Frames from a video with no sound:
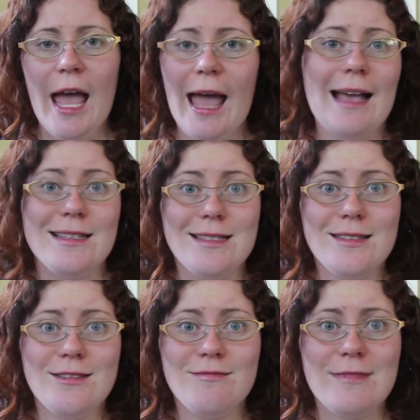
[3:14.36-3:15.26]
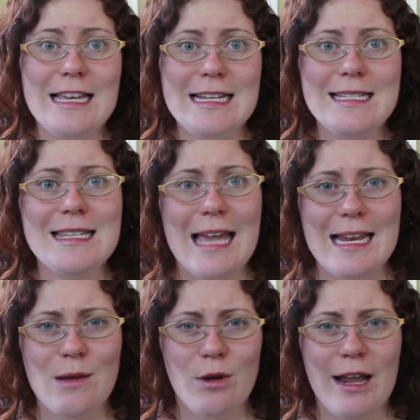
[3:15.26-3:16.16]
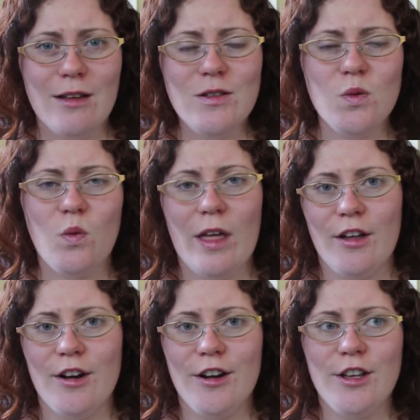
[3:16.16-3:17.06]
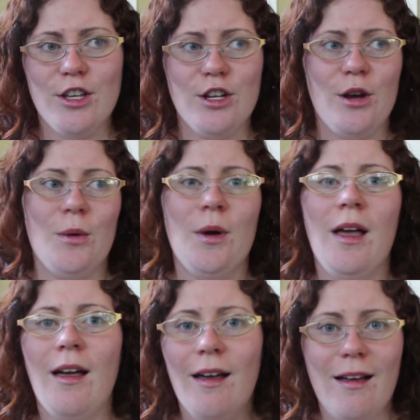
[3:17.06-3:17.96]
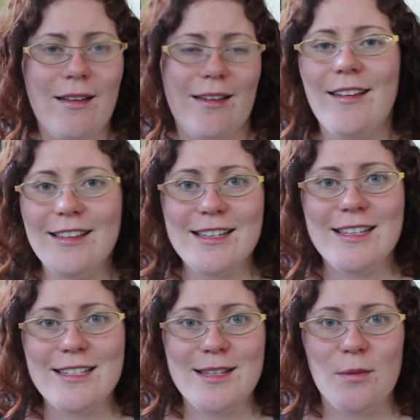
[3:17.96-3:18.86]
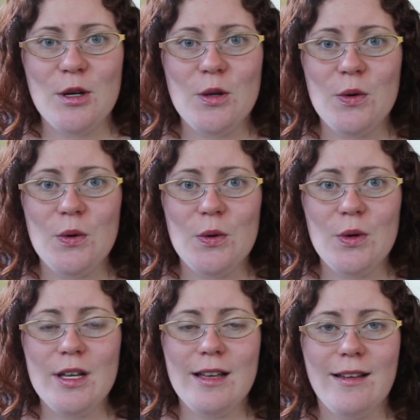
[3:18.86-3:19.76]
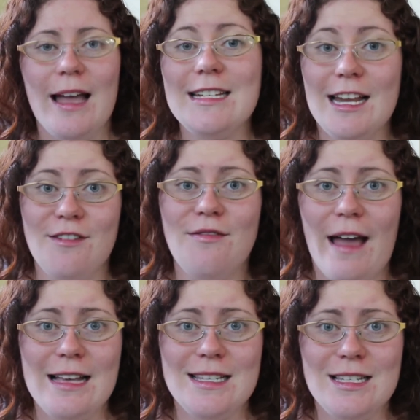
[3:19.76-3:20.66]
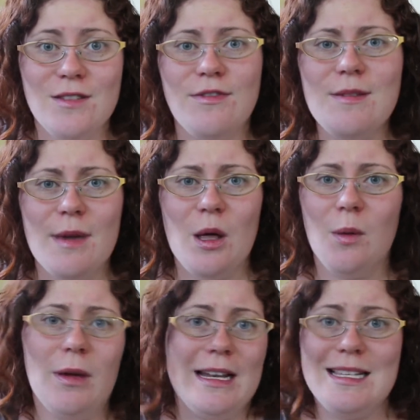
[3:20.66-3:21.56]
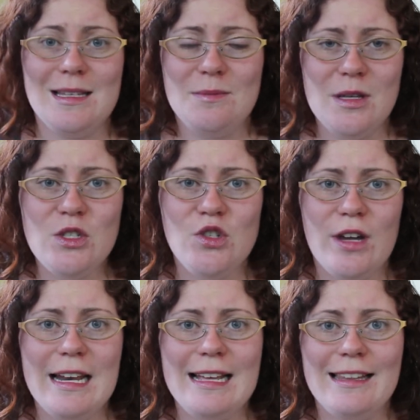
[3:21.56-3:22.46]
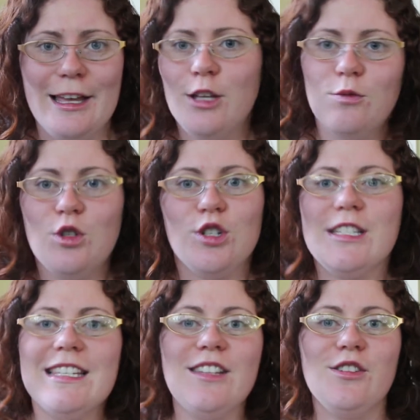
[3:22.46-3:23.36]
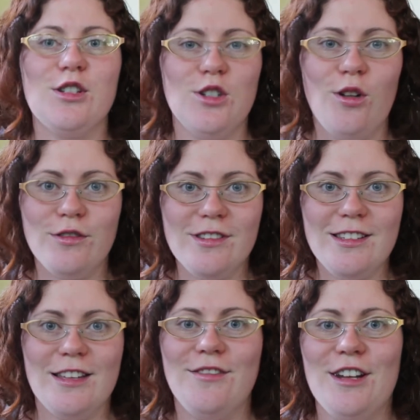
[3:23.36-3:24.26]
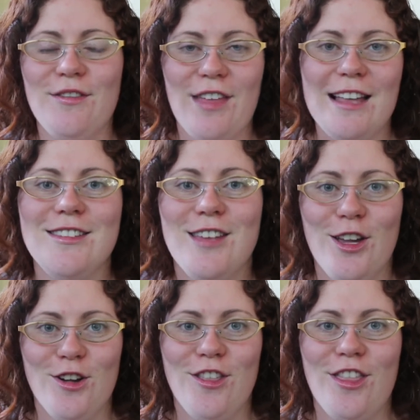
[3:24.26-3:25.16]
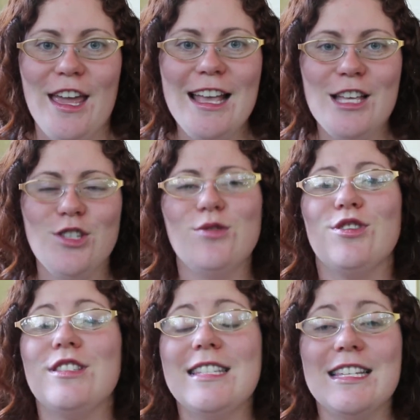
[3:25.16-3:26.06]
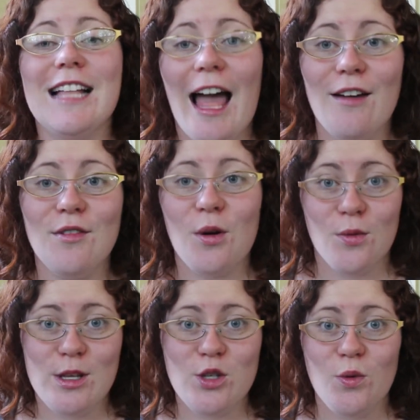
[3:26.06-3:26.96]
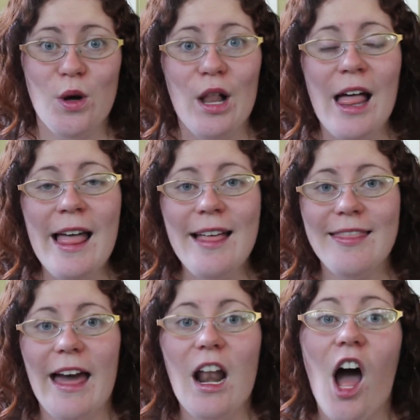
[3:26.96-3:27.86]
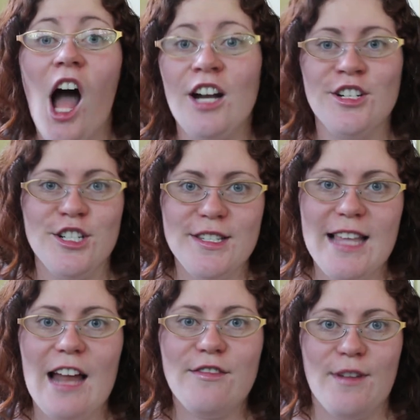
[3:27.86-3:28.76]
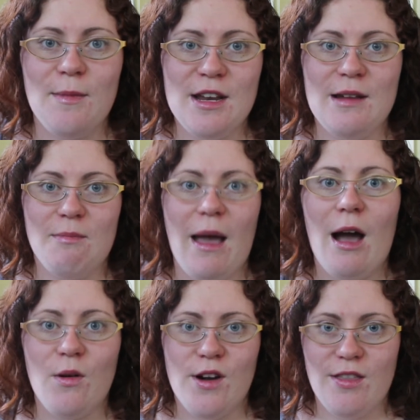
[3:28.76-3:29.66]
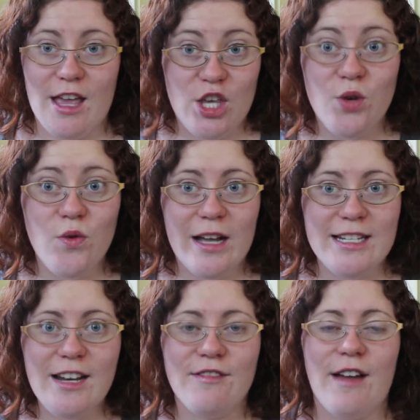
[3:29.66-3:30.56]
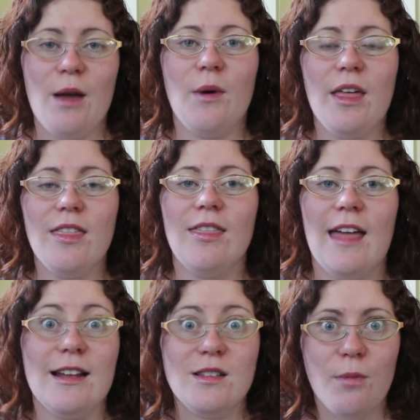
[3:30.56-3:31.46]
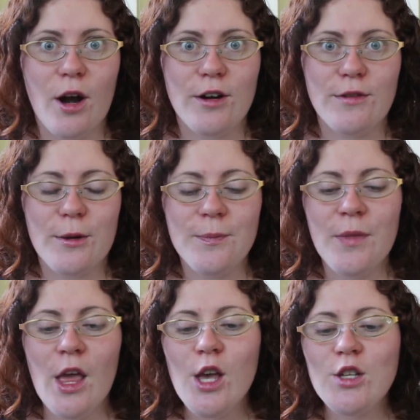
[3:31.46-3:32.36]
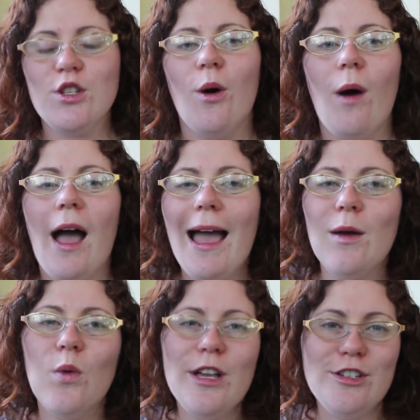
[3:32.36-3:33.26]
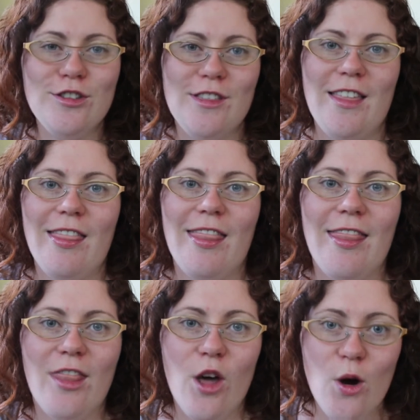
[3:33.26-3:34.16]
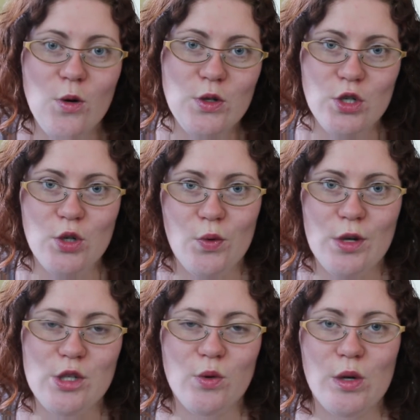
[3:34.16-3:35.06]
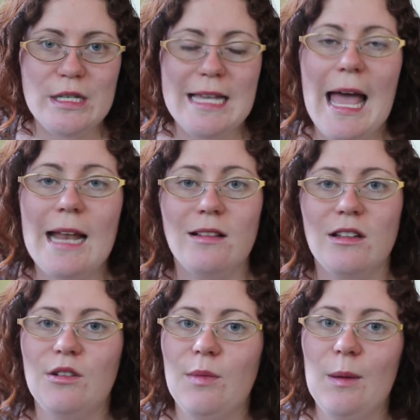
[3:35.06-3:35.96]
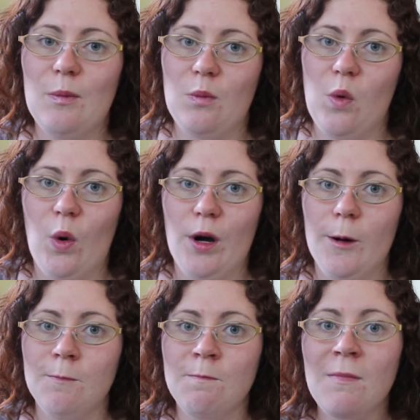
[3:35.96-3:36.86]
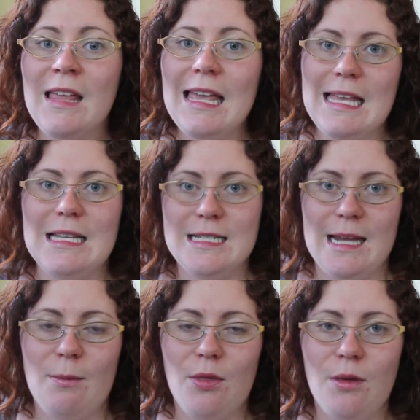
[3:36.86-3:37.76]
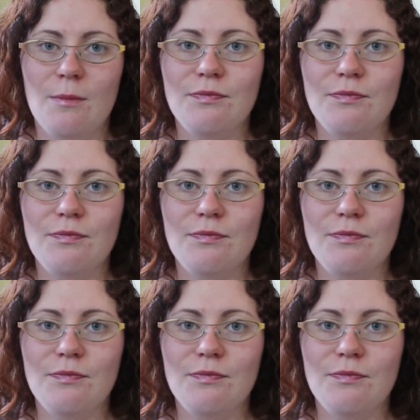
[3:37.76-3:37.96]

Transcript: as it is to anyone else, whether, you know, someone who identifies as female but isn't menstruating, like, you're still an adult even if that's not your thing, and you should still have a ritual that honors that feminine power that you identify with, that is a part of you. So I wish that those two rituals had a little bit more in-depth